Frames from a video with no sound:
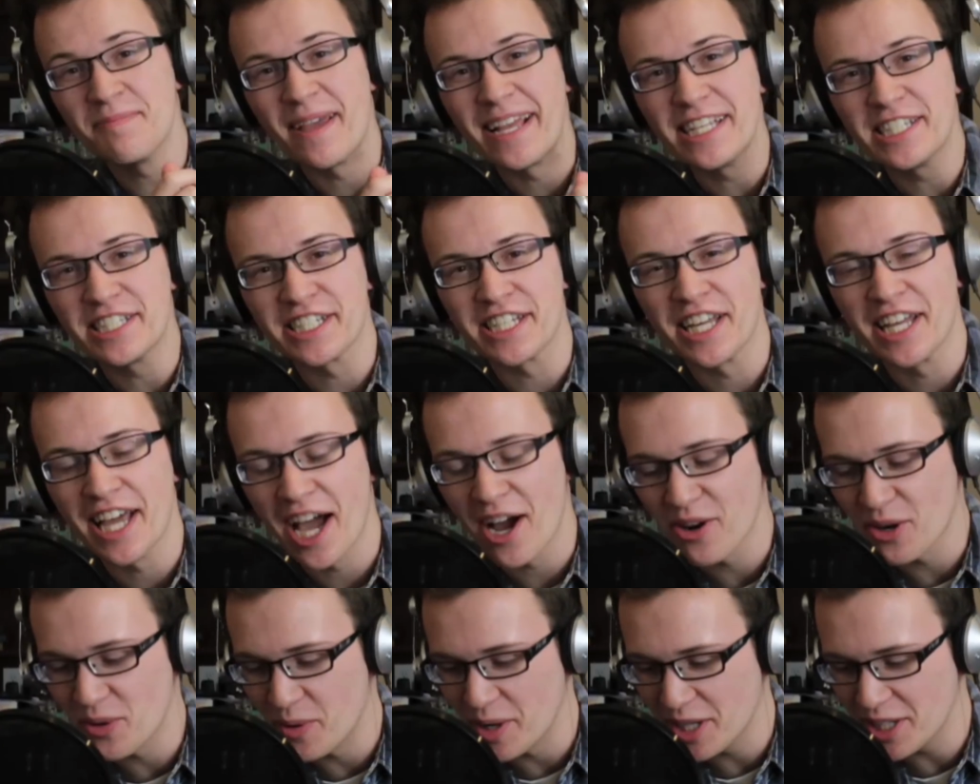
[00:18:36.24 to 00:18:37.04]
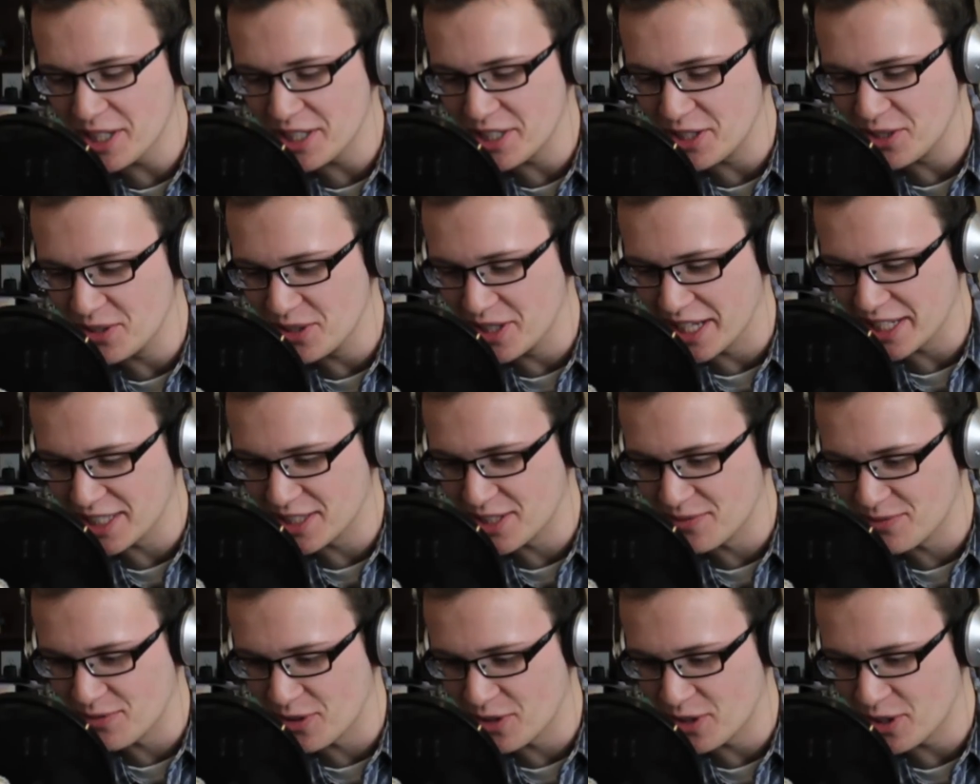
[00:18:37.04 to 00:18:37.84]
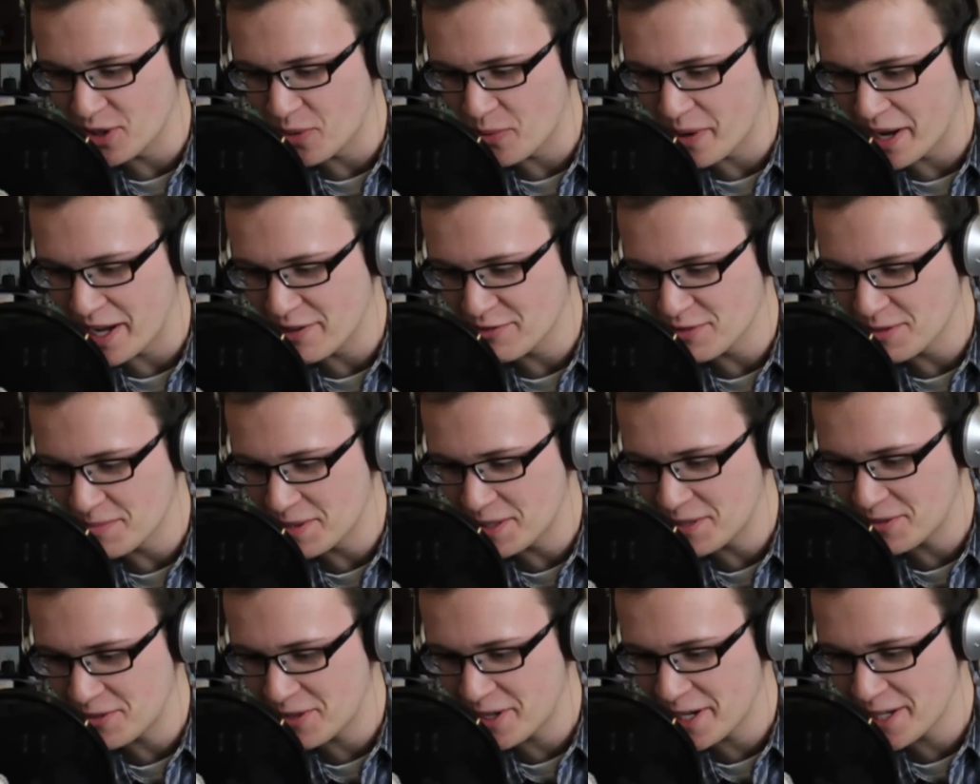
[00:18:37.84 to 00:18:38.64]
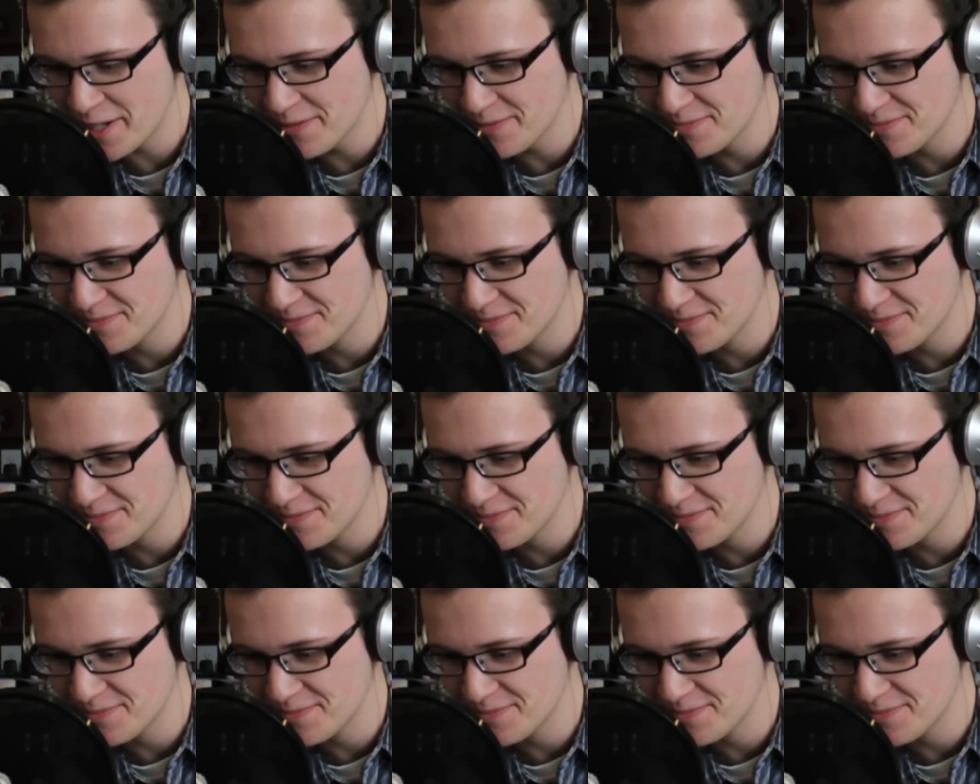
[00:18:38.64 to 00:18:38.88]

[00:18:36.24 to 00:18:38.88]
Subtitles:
amazing how quickly you divert away from it, right?